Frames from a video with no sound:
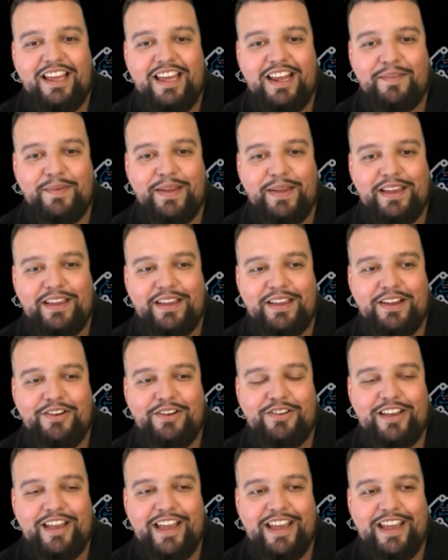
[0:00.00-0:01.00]
And I'm like,
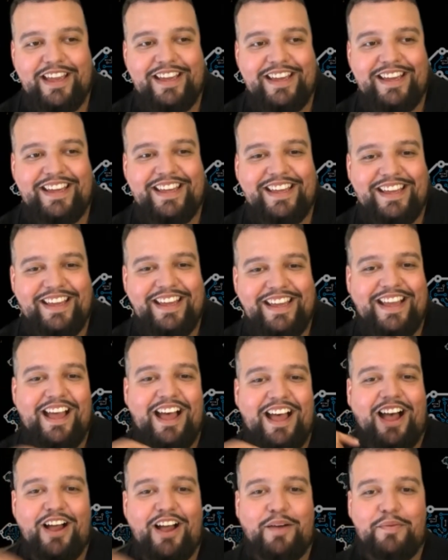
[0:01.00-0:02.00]
"Okay."
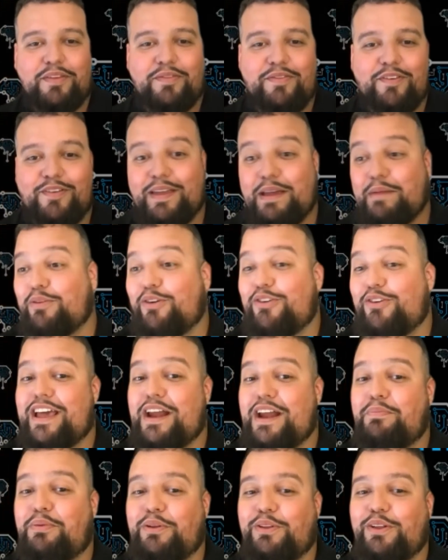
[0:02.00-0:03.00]
I'm like, "Bro, you
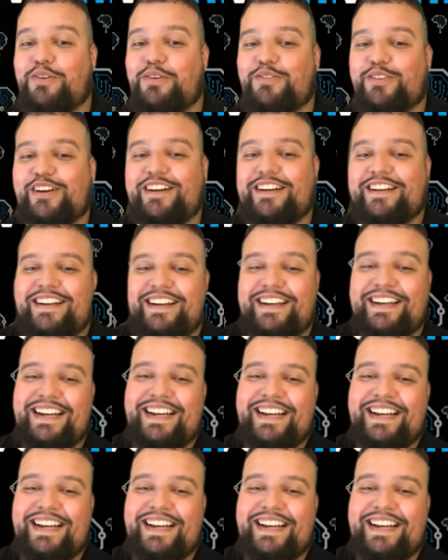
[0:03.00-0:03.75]
got to pull over